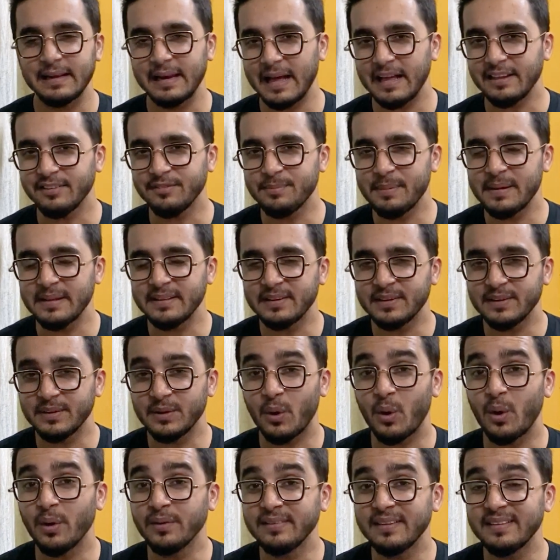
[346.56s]
The last
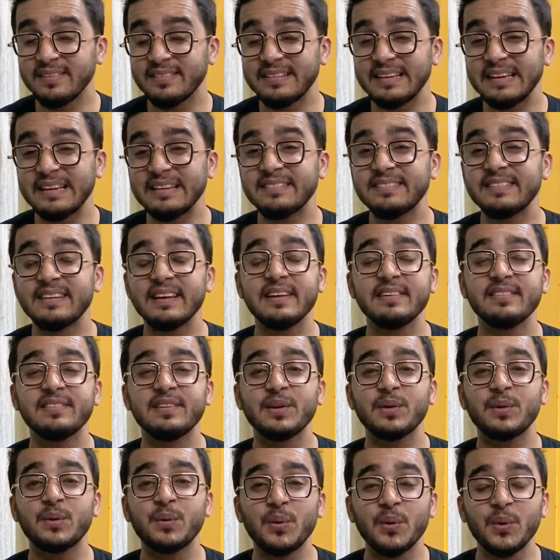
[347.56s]
method on this list is
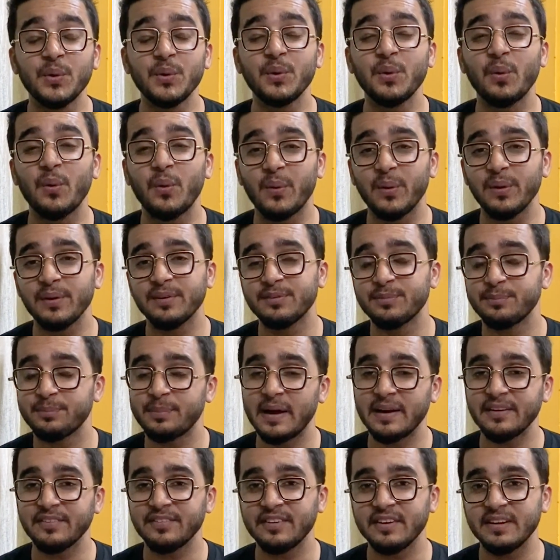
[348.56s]
the good old
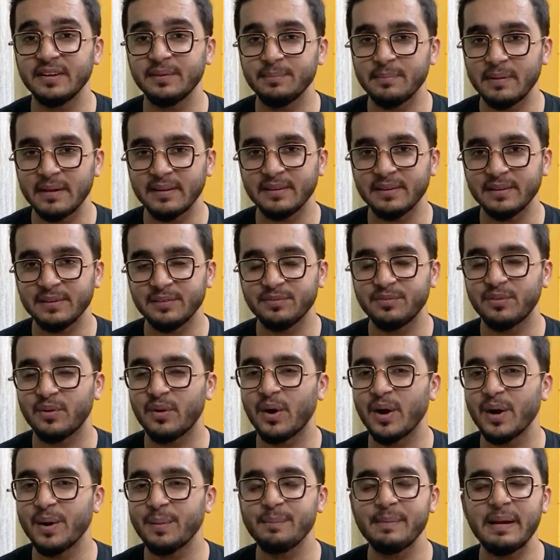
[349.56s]
spreadsheet method
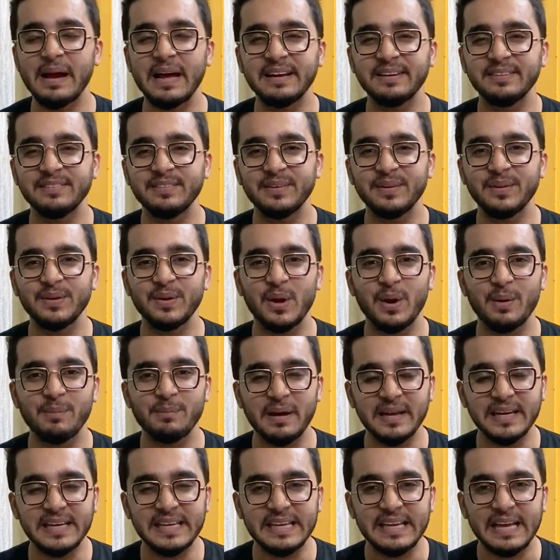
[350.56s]
for managing your
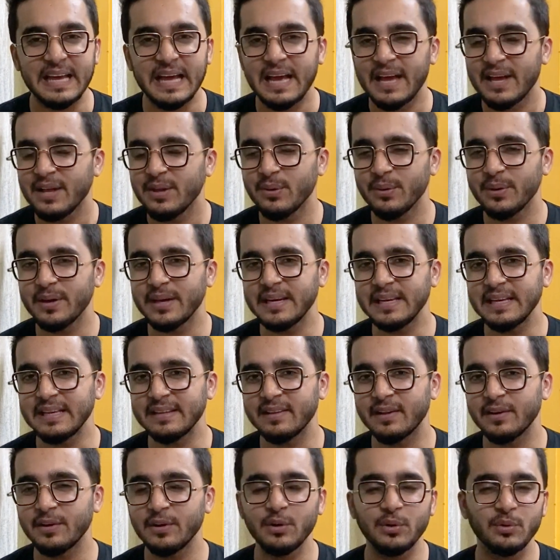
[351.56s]
money. You can
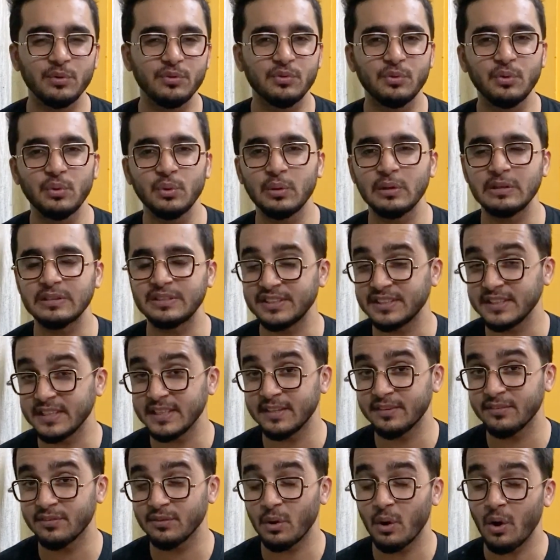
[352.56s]
either use Google
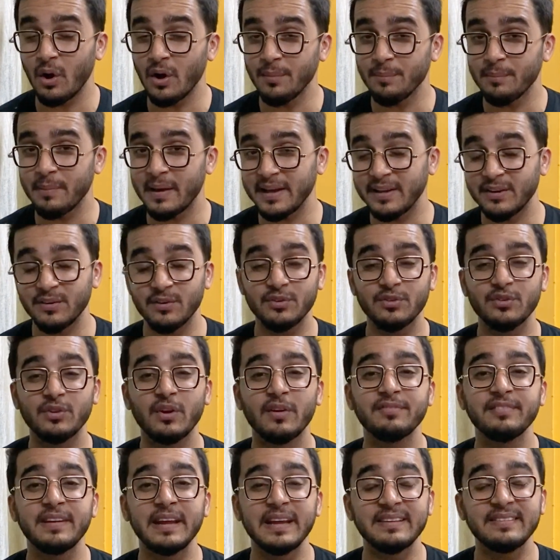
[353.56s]
Sheets or
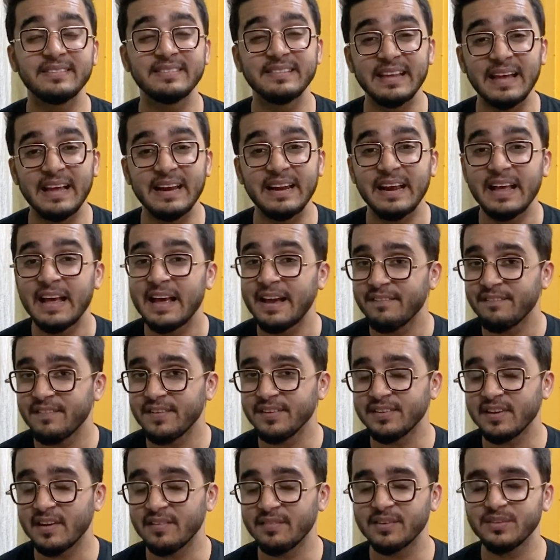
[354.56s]
Microsoft Excel,
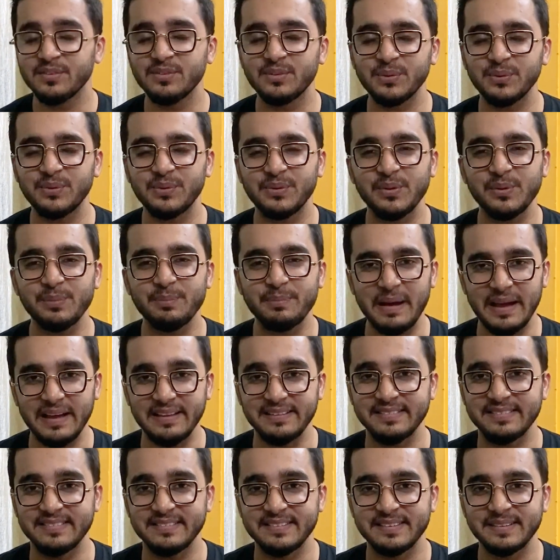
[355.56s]
whichever suits you
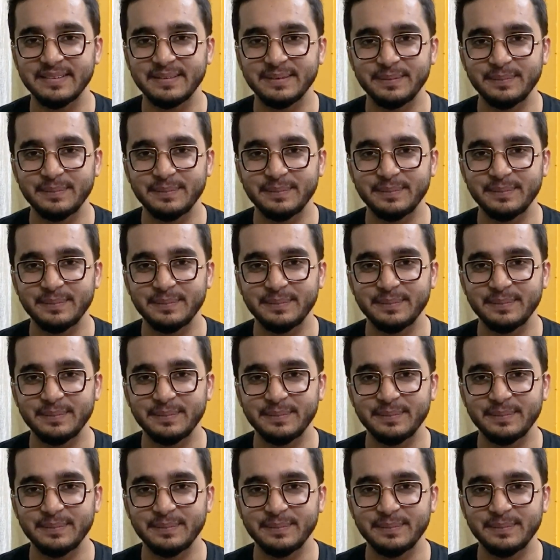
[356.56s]
best.